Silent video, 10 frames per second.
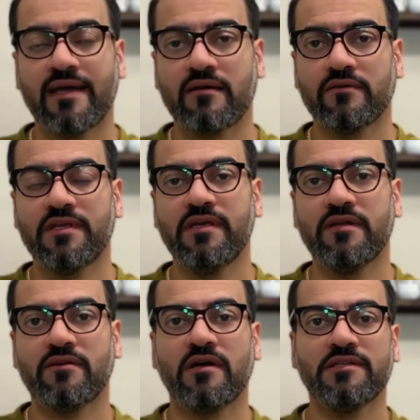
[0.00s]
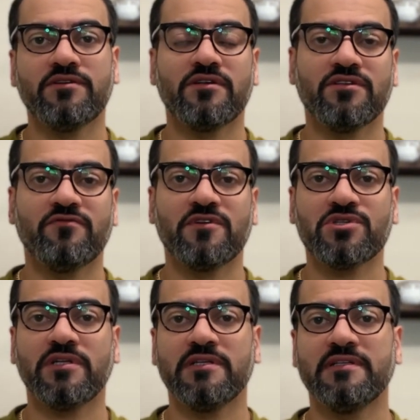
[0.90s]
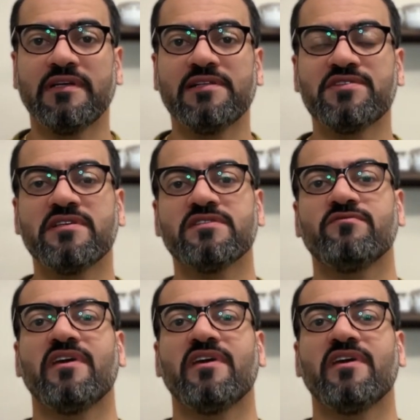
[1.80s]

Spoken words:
Now, here under artificial intelligence,